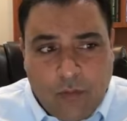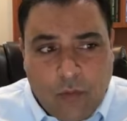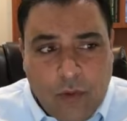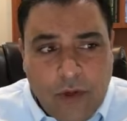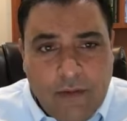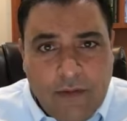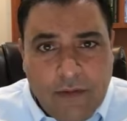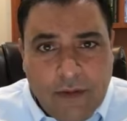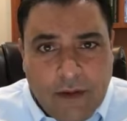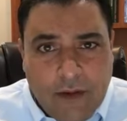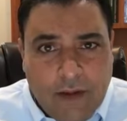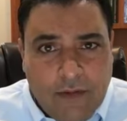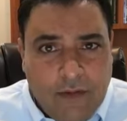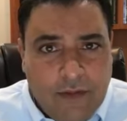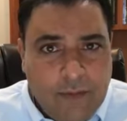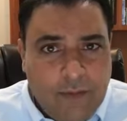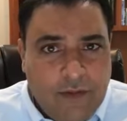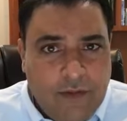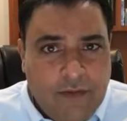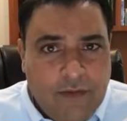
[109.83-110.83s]
One of the
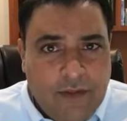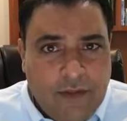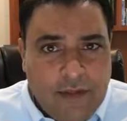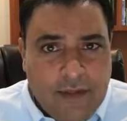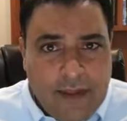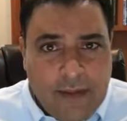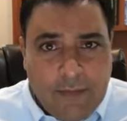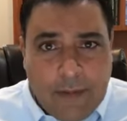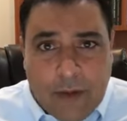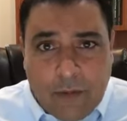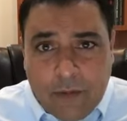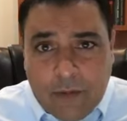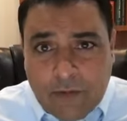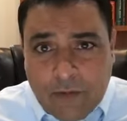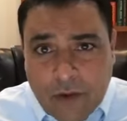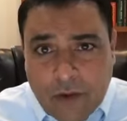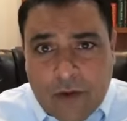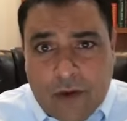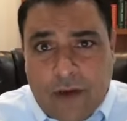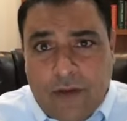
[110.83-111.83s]
concepts is the amount of
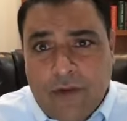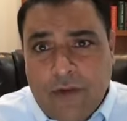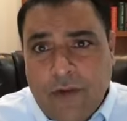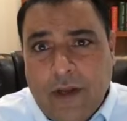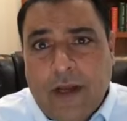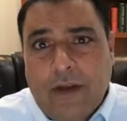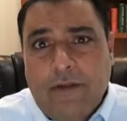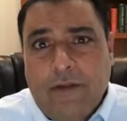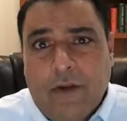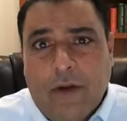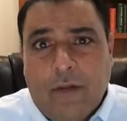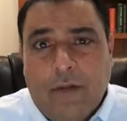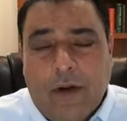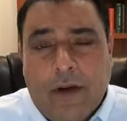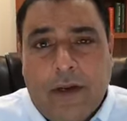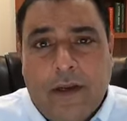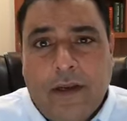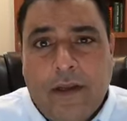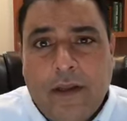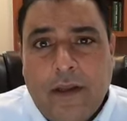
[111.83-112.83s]
neurons you have in your
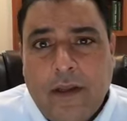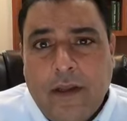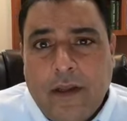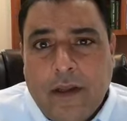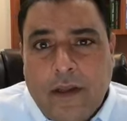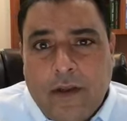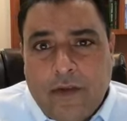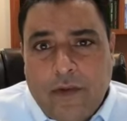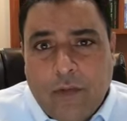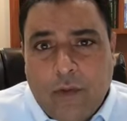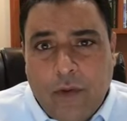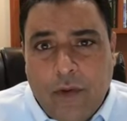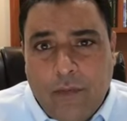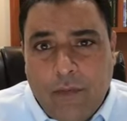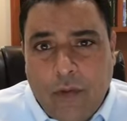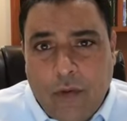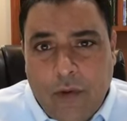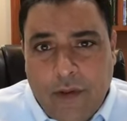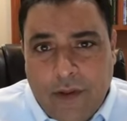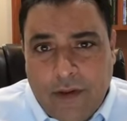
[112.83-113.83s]
brain. So one
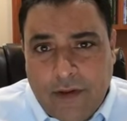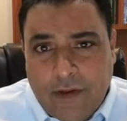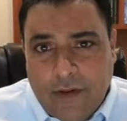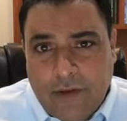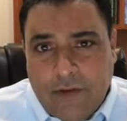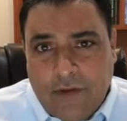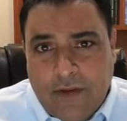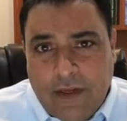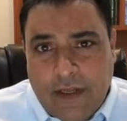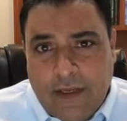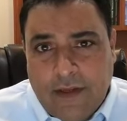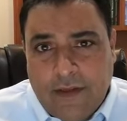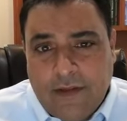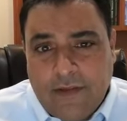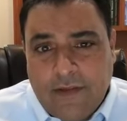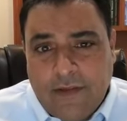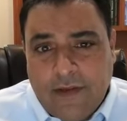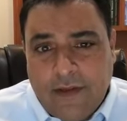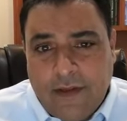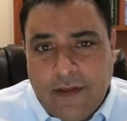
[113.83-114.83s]
important thing to understand
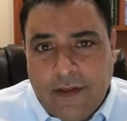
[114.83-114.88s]
is